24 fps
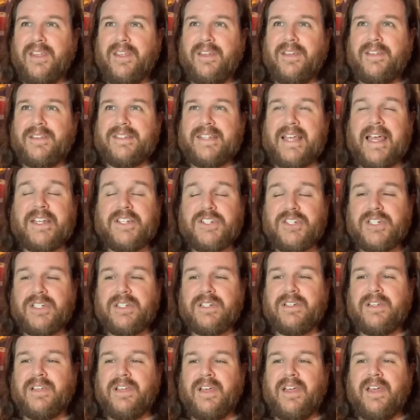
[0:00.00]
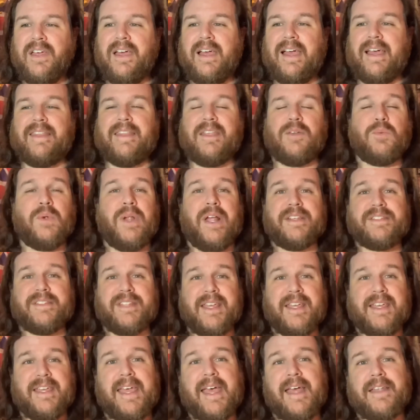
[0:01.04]
Tension, and then as
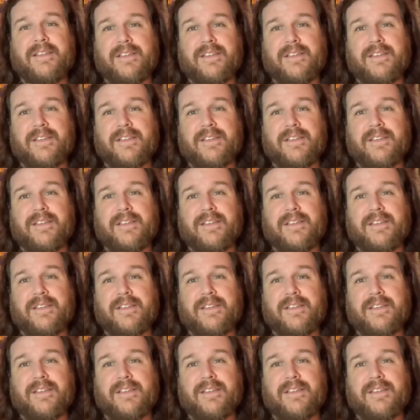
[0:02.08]
they get